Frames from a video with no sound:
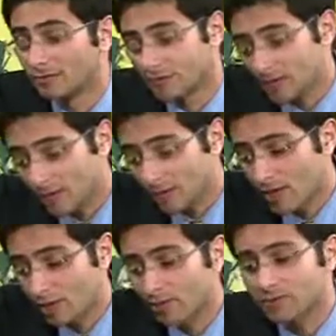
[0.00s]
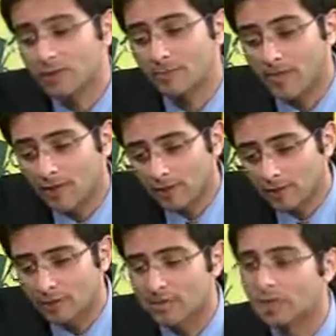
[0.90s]
some couples, depending
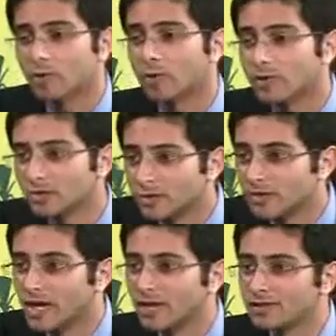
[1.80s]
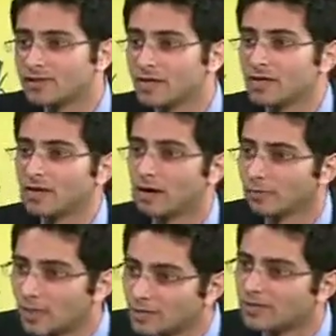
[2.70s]
on their temperament or taste, a
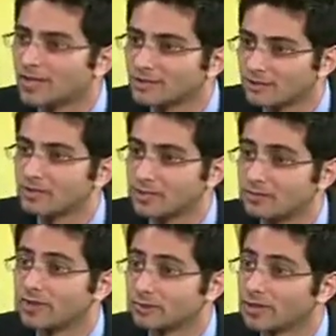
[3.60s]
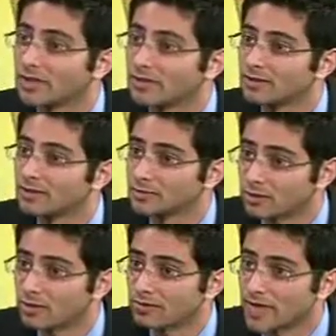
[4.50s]
pledge of exclusivity might
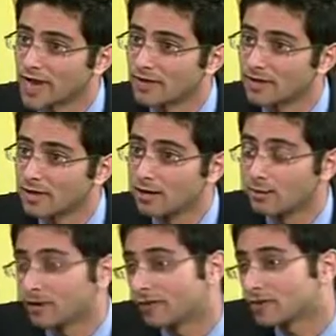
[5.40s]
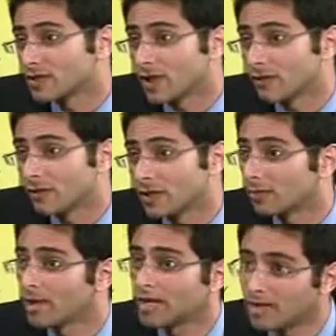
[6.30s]
serve that, but for some,
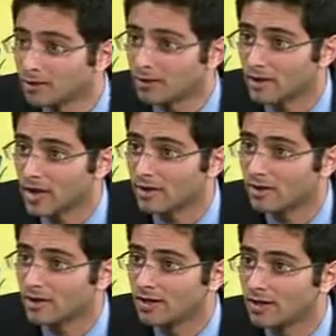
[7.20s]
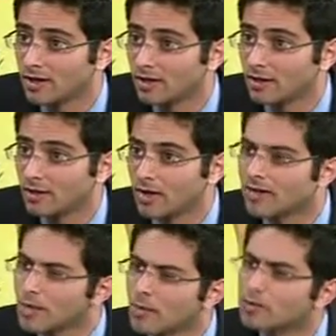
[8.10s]
it might hinder that.
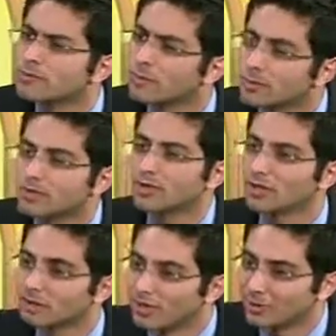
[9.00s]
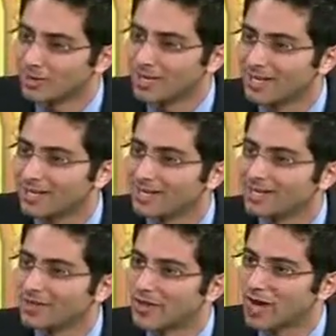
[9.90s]
And yet most people still agree
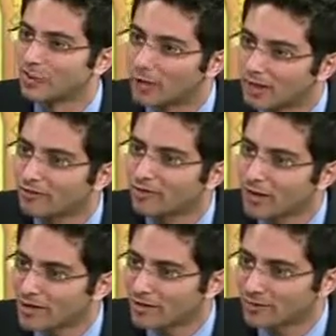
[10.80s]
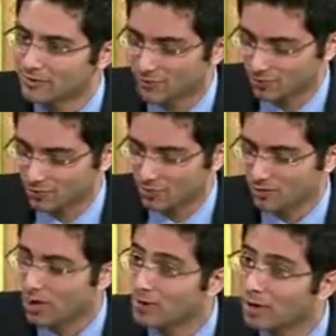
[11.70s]
that whatever else is
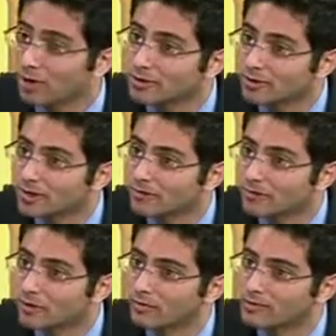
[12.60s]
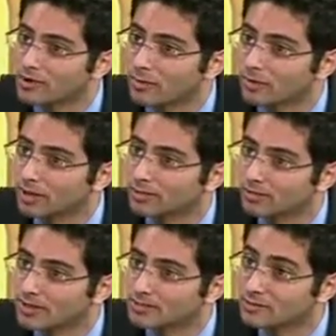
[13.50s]
true, a marriage involves a pledge
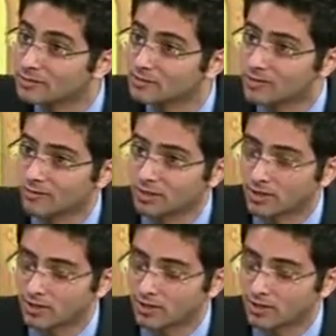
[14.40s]
of exclusivity.